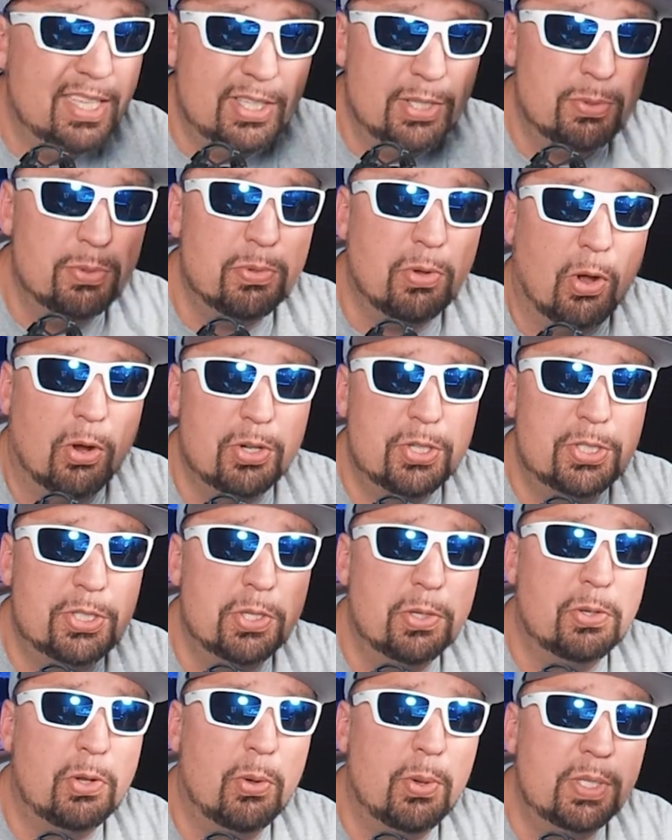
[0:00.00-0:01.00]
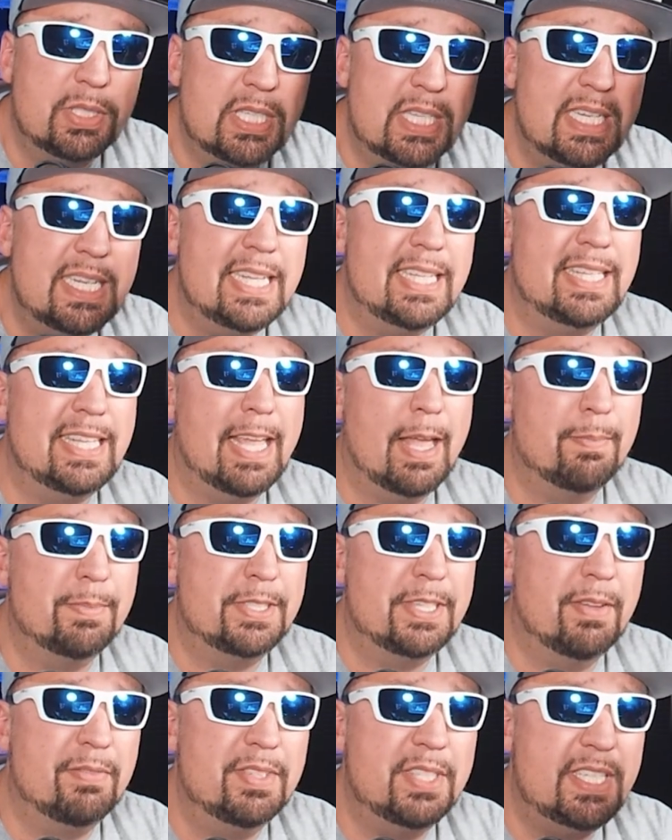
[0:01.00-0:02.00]
You are still going to need the
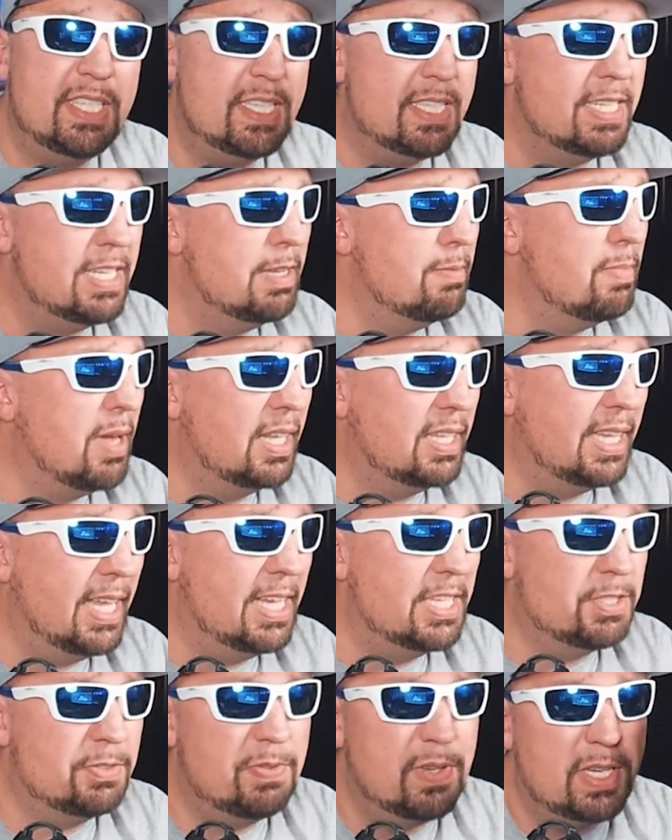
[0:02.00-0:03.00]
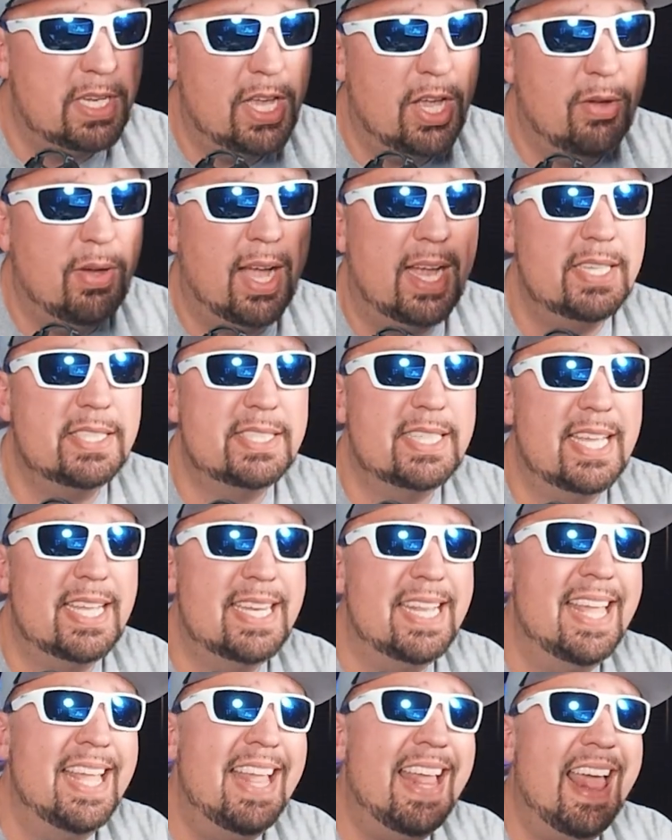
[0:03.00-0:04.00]
M17. In my last video, I
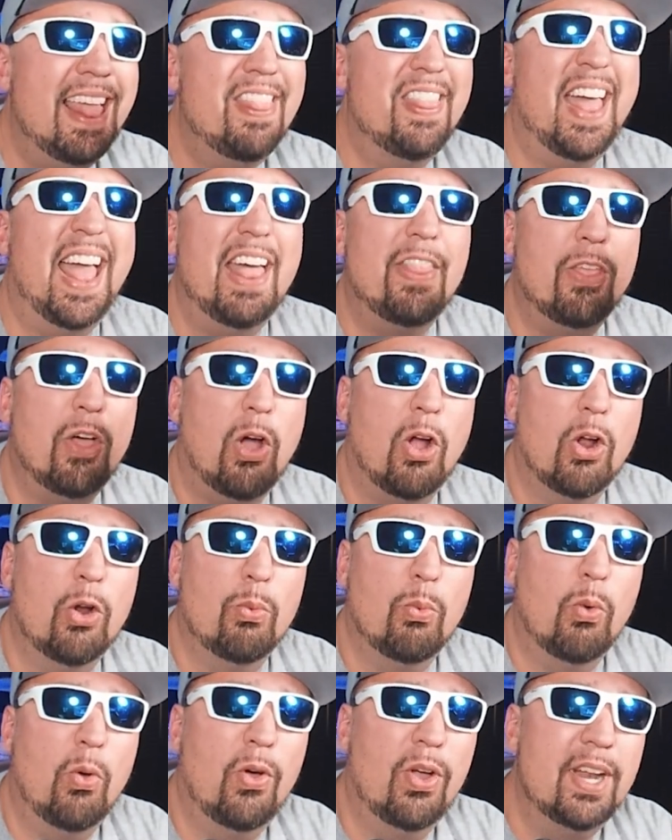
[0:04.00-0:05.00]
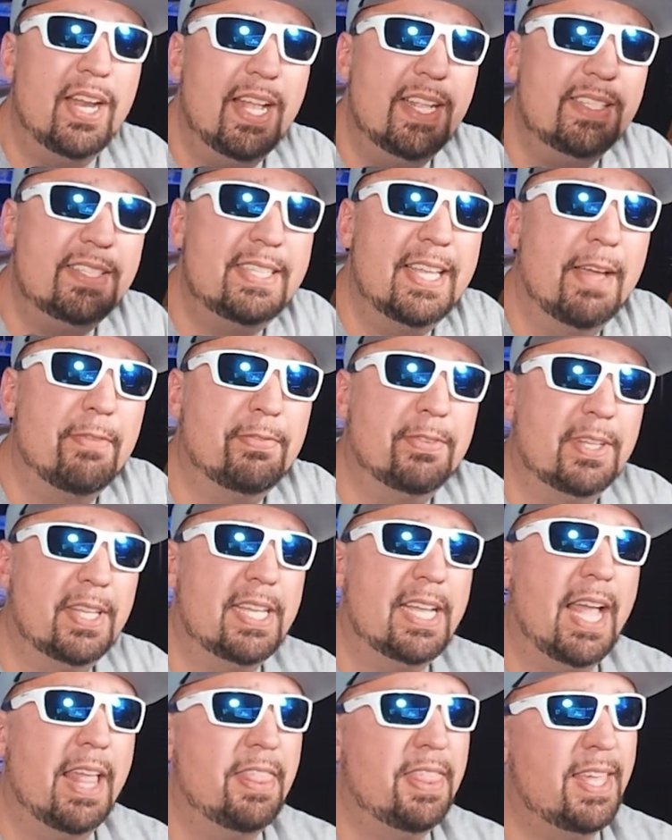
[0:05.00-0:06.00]
said that the R1
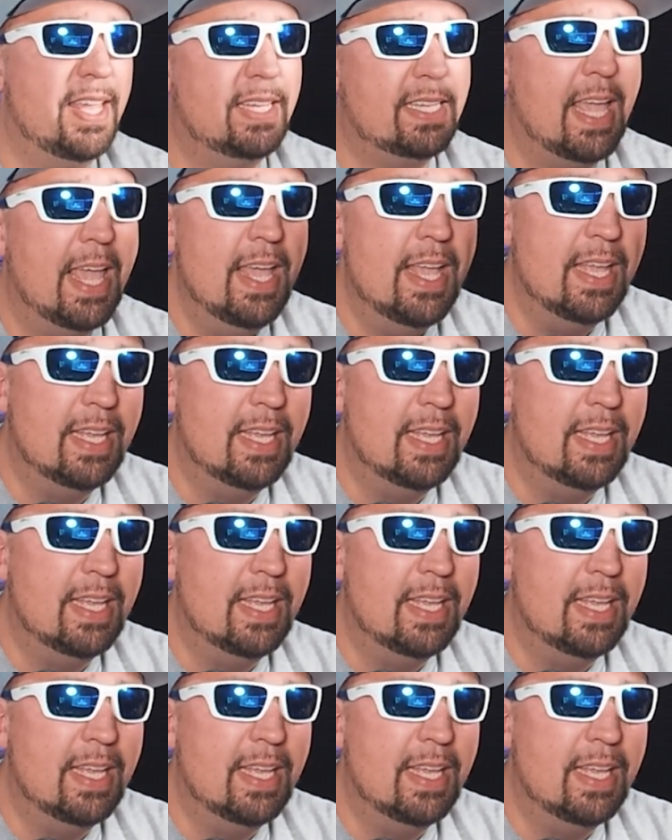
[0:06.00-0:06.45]
definitely, I think,